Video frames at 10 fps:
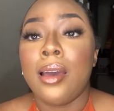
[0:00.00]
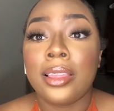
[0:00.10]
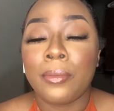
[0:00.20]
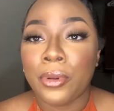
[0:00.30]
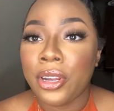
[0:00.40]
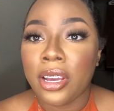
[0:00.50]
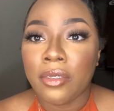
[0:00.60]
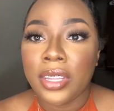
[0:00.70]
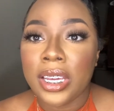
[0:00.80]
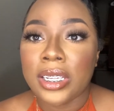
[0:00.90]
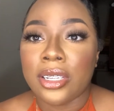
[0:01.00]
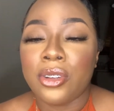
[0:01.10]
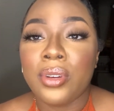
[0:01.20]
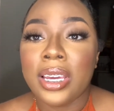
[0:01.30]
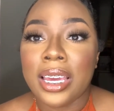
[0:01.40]
The beauty of these is you
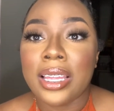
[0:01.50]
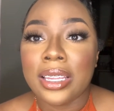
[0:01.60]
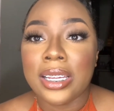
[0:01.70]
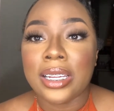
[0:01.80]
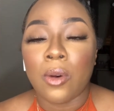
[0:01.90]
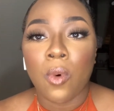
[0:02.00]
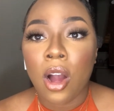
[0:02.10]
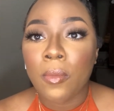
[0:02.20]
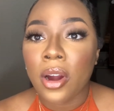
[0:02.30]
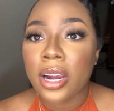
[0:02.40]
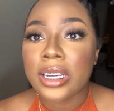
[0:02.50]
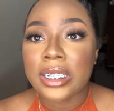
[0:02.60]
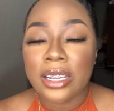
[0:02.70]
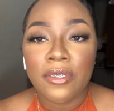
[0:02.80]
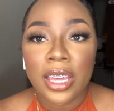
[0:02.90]
can get these at Walmart,
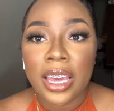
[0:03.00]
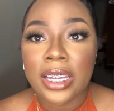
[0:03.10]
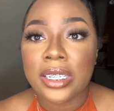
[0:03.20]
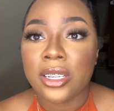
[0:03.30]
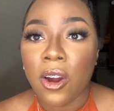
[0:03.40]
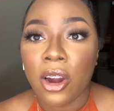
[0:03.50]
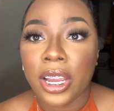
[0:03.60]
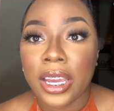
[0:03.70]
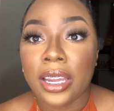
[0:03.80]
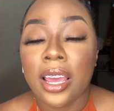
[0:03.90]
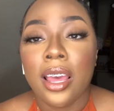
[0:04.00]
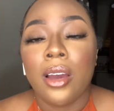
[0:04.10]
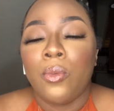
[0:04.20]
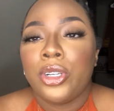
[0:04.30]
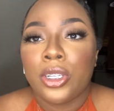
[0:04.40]
CVS, Target,
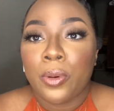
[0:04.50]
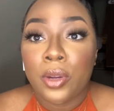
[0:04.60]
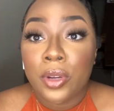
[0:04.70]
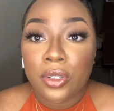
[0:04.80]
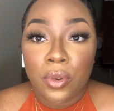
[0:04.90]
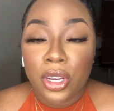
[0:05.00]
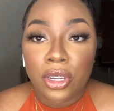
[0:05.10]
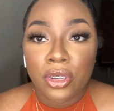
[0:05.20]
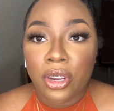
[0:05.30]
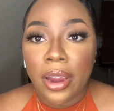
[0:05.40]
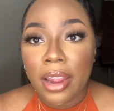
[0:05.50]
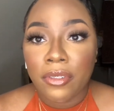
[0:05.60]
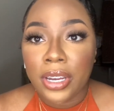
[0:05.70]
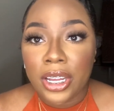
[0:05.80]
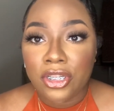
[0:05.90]
which is pretty much where you do your
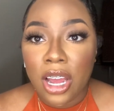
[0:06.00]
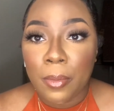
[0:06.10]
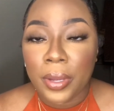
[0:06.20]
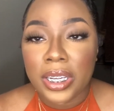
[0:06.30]
everyday shopping.